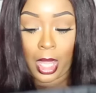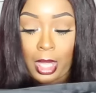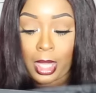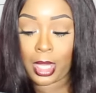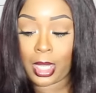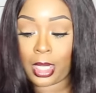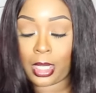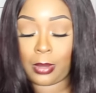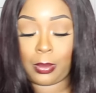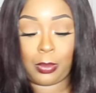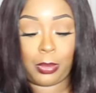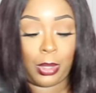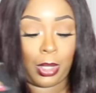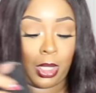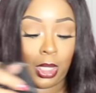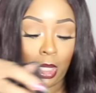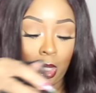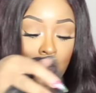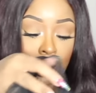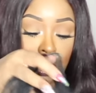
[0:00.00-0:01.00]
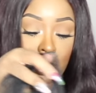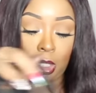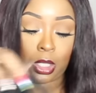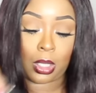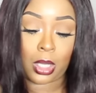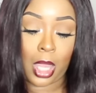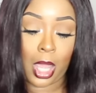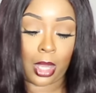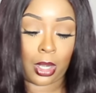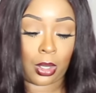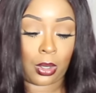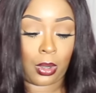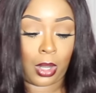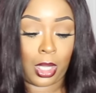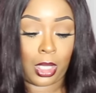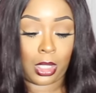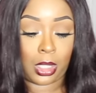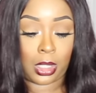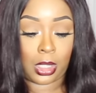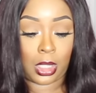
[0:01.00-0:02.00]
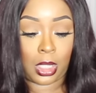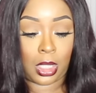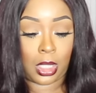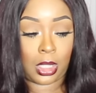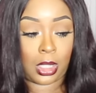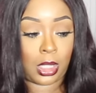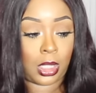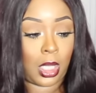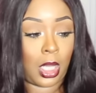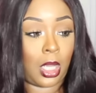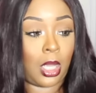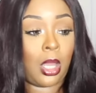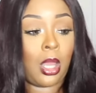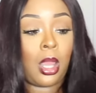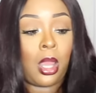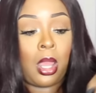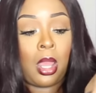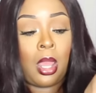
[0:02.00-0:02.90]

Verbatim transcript: I can't begin to show y'all the greatness of this set,